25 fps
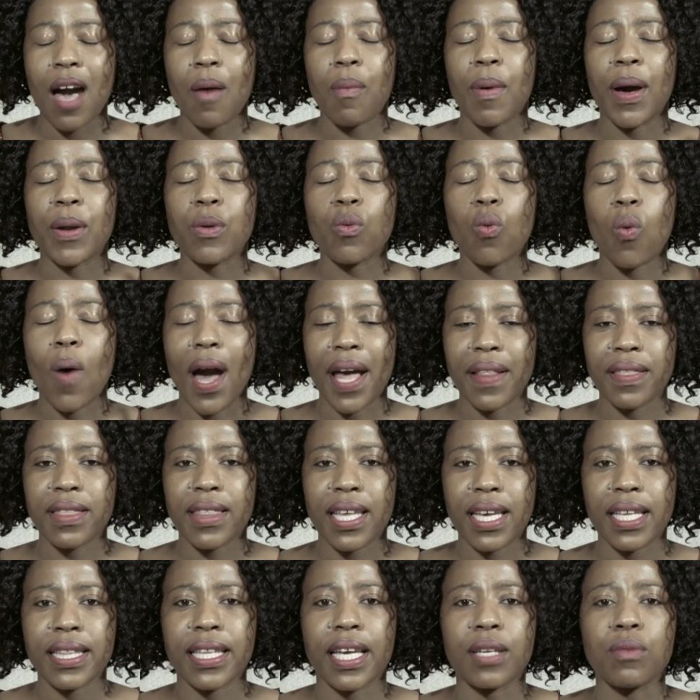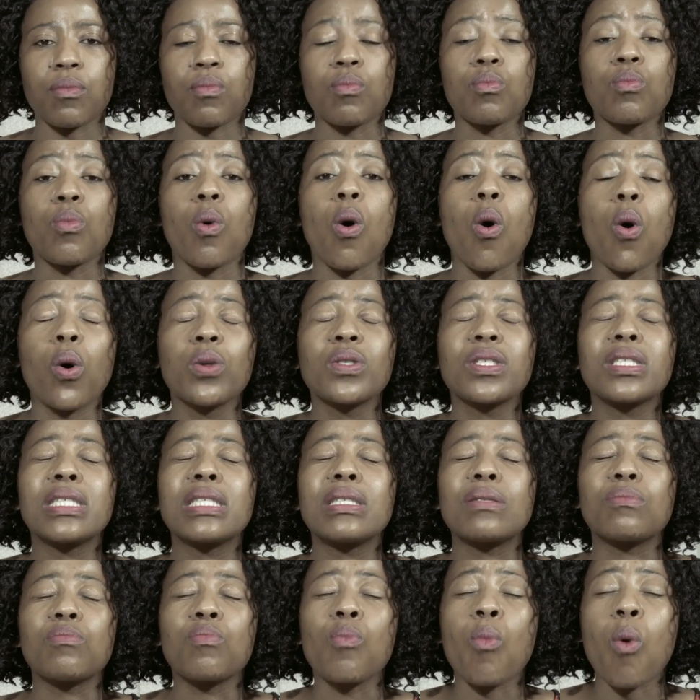about one thing that
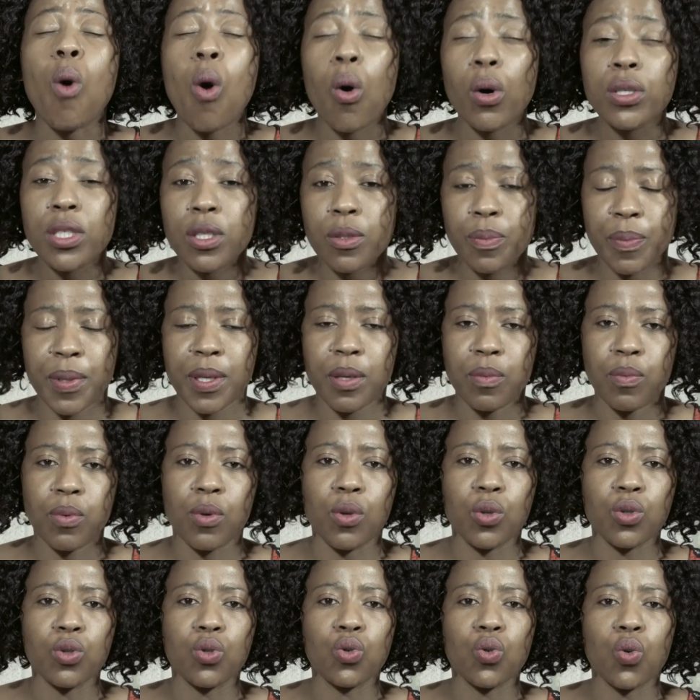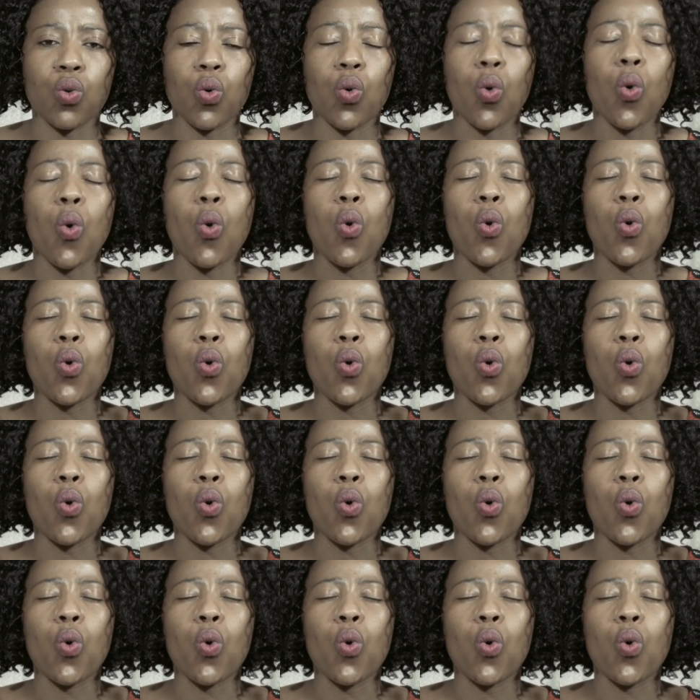most most people do